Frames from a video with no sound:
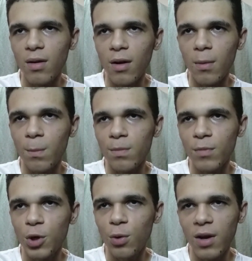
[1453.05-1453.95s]

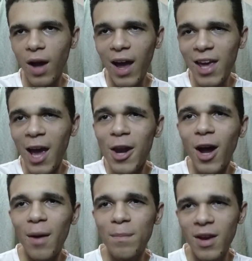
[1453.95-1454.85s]
Um, Kuka, I
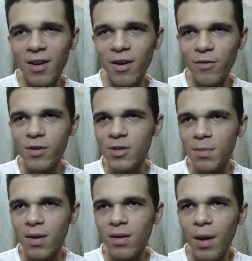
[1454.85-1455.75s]
cannot be nervous,
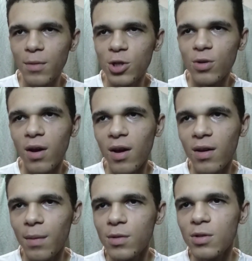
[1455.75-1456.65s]
but I'm
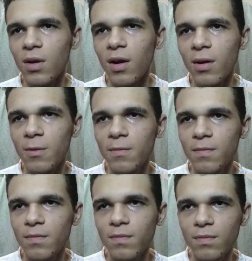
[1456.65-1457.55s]
trying. I'm trying.
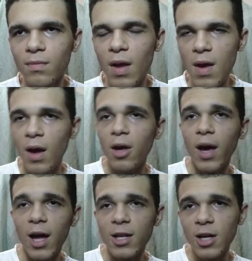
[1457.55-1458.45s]

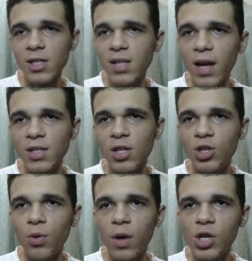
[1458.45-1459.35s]
Yeah, there's that
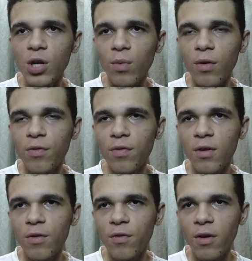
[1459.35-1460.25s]
situation with
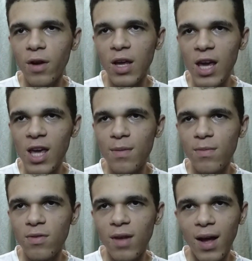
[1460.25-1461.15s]
Kavira
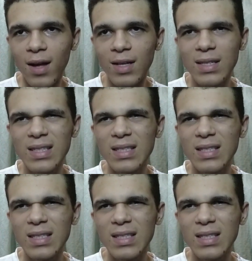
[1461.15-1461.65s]
Games that